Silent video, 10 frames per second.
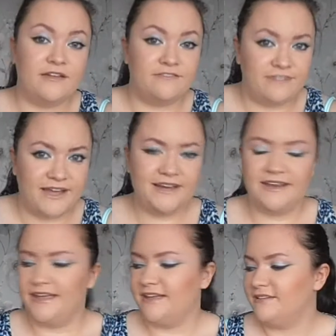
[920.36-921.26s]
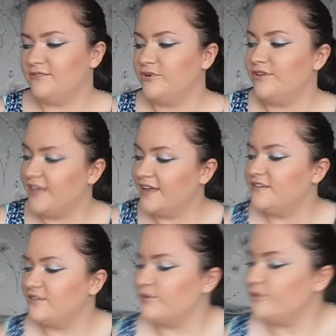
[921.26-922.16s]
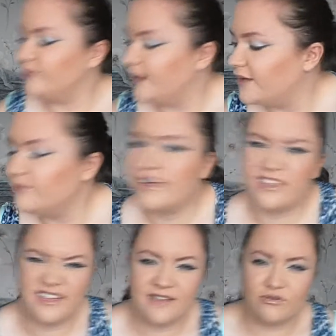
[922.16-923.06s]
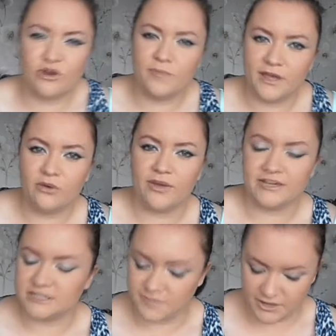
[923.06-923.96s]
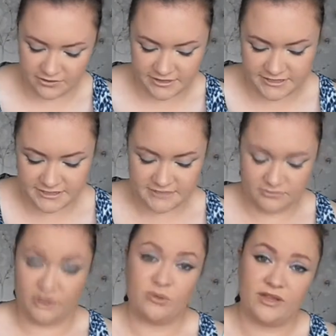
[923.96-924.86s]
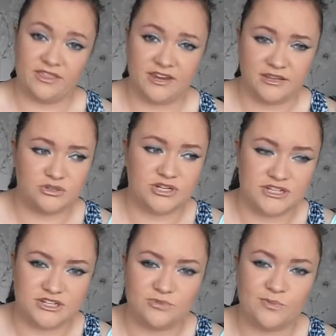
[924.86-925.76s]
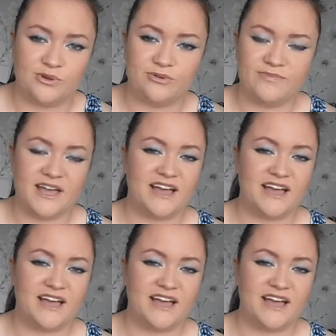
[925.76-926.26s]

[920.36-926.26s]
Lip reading: And finally, we're at the end of the haul now. I think I've gone a bit quick, to be honest. Well, quicker than I usually do, but